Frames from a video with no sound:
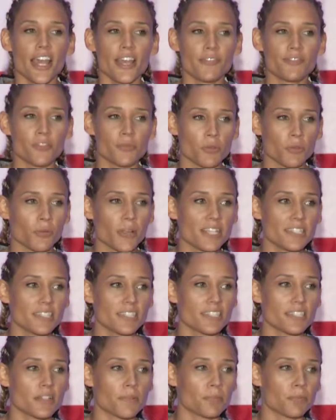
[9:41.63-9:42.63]
from the
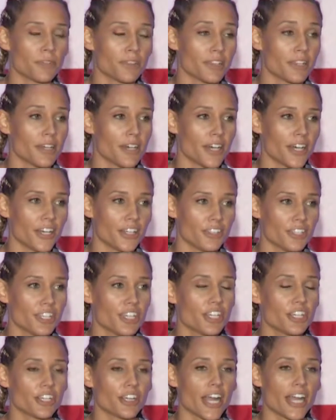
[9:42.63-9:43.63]
races in the
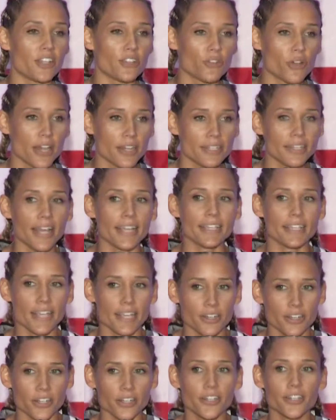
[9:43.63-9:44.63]
year, I knew I'd
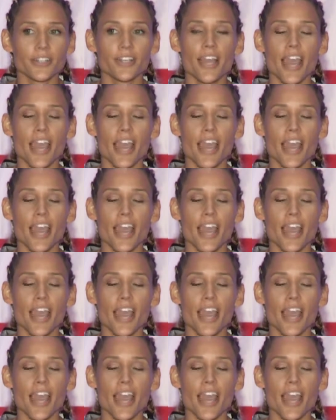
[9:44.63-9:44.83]
get her.